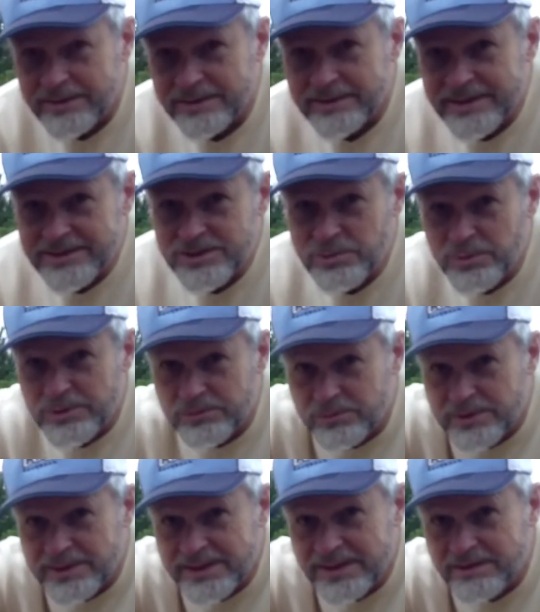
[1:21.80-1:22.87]
that's
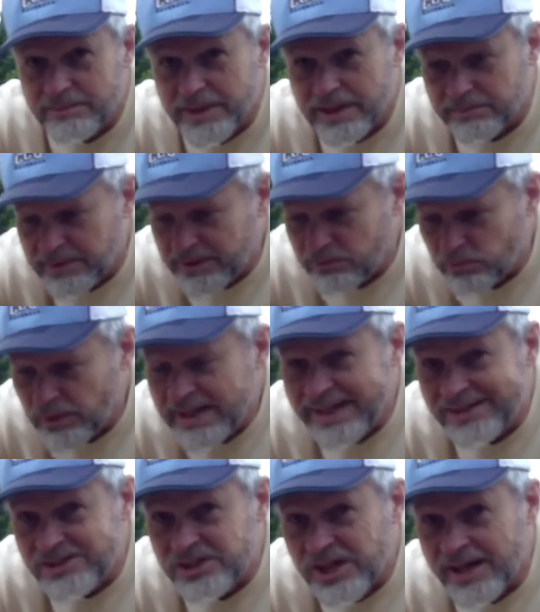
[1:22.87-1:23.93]
really going to make me
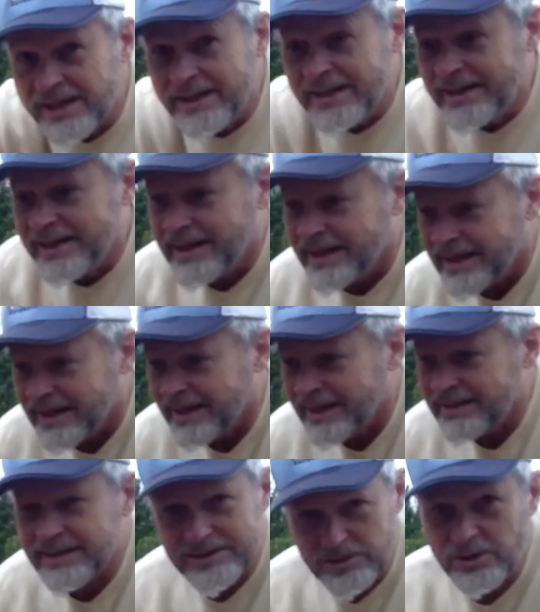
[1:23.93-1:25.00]
reach.
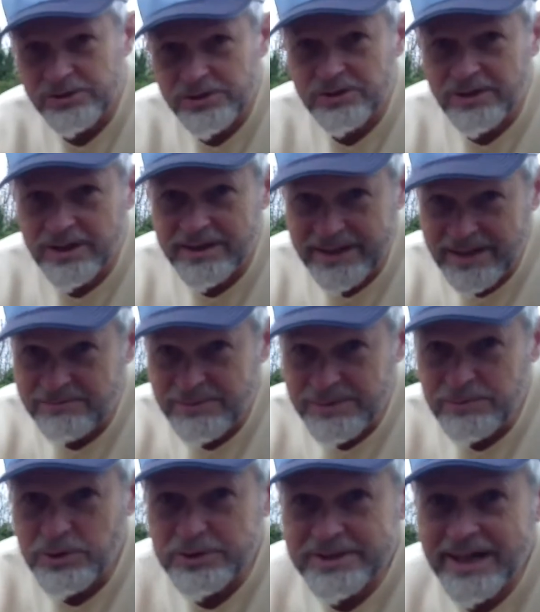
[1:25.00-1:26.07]
And it's also going to give
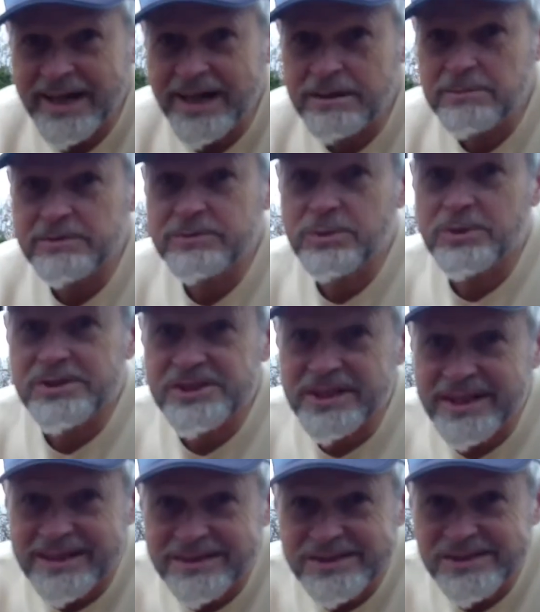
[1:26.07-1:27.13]
me more time, of course. I
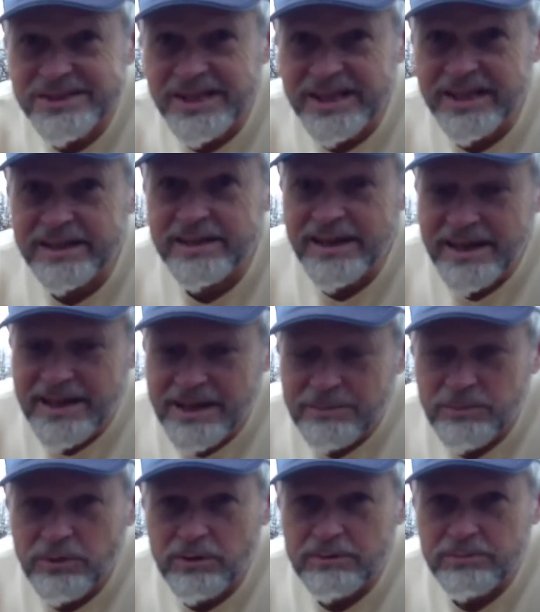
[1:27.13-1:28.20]
get to see
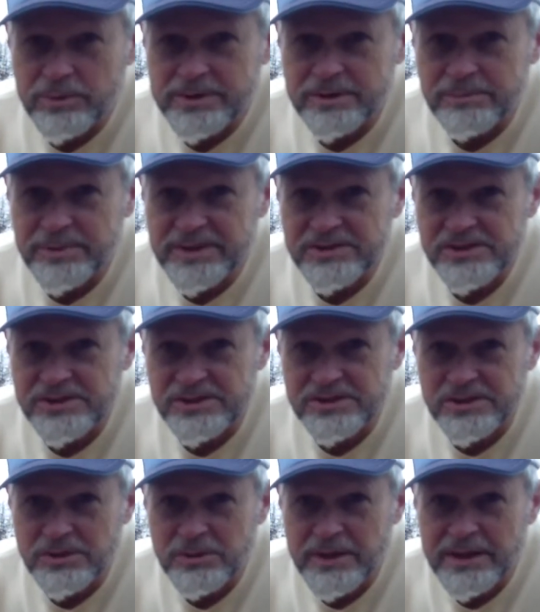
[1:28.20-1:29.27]
more of what the pitch is
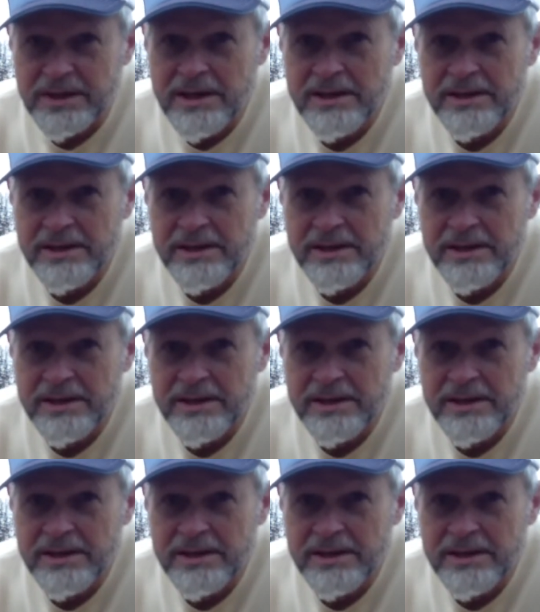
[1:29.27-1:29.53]
doing.